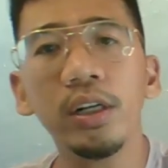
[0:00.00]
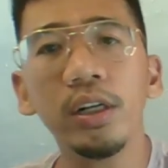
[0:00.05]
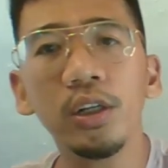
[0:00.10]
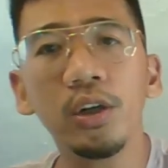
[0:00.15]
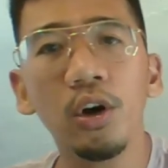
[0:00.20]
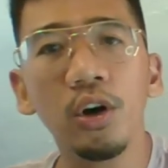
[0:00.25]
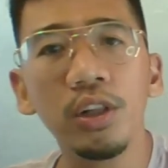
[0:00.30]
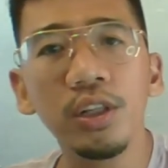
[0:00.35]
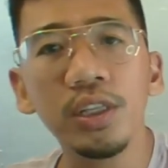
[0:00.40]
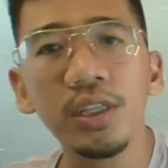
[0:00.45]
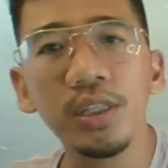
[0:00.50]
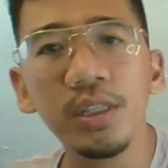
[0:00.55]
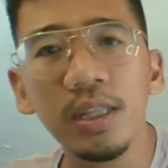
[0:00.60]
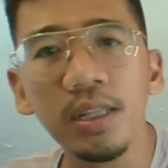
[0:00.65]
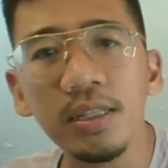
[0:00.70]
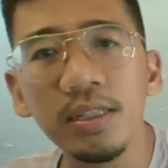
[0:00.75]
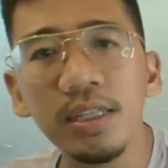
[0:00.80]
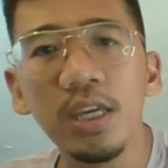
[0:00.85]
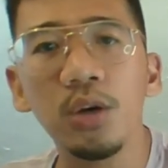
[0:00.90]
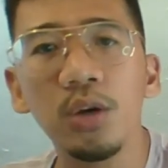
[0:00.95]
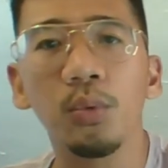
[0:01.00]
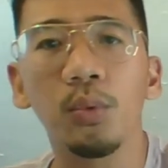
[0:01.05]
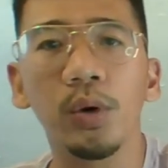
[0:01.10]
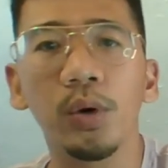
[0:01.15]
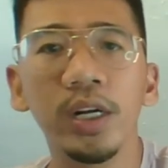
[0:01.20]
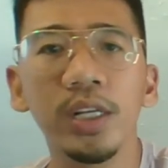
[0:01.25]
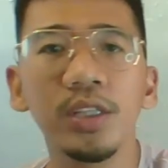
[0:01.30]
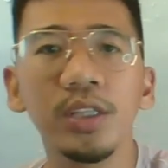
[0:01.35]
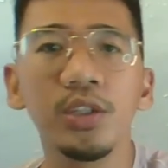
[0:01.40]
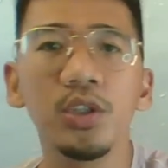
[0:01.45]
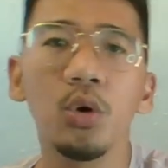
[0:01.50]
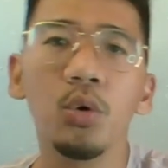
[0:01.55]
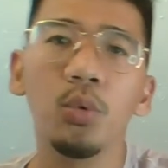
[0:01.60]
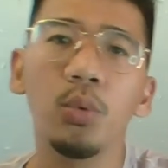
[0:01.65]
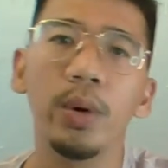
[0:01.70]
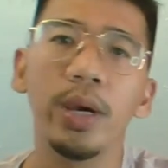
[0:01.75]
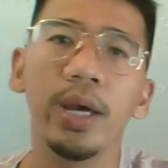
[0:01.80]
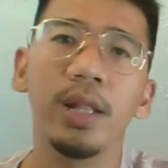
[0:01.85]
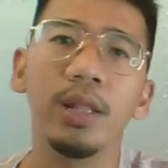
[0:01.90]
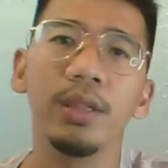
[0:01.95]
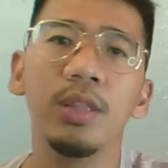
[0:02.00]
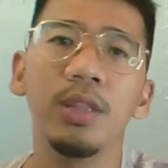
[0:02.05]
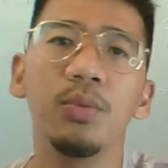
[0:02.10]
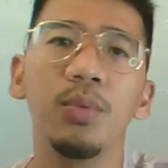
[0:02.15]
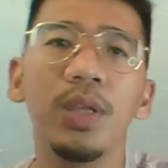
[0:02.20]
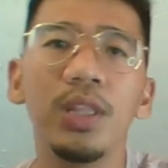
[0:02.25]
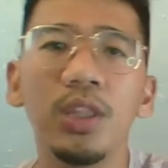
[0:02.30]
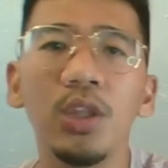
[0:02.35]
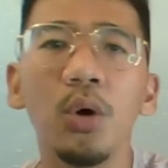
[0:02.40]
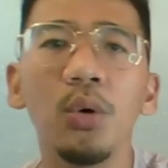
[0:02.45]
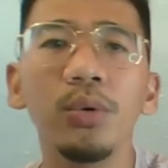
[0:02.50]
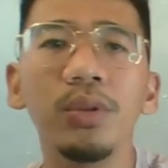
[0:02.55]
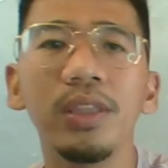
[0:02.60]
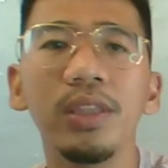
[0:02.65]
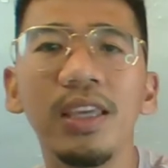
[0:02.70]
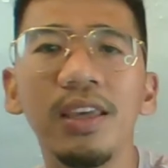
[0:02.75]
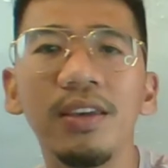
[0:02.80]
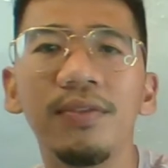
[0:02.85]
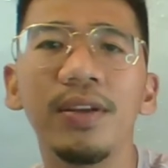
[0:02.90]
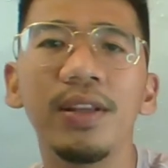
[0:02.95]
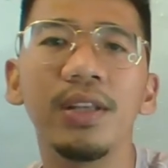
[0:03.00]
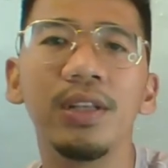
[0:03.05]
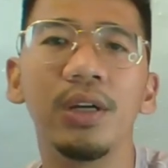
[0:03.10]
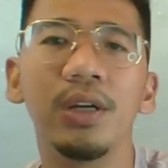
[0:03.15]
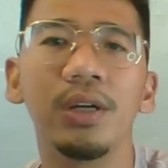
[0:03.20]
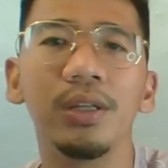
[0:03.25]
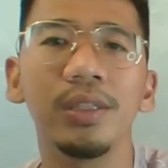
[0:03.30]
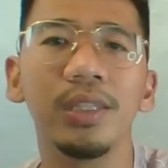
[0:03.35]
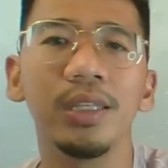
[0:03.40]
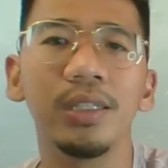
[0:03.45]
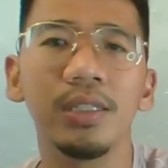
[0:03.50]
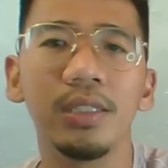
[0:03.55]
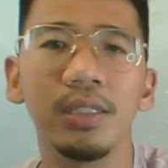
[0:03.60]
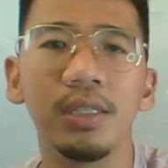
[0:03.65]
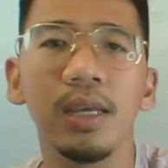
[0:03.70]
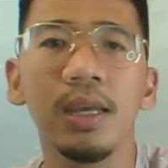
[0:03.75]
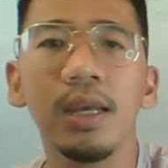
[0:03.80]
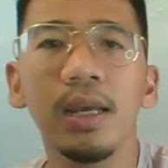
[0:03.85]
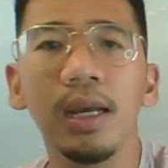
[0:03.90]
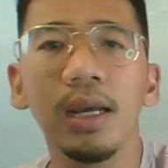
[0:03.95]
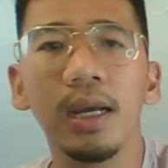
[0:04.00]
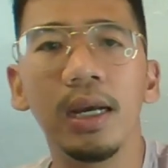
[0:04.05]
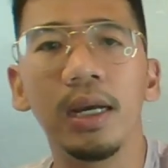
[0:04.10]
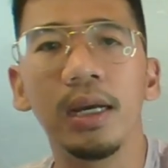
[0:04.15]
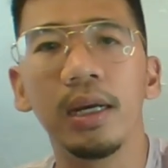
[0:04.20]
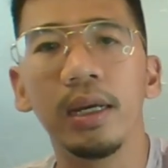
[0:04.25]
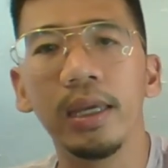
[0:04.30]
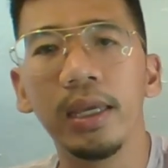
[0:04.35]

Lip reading: Color constancy works so well that we don't even notice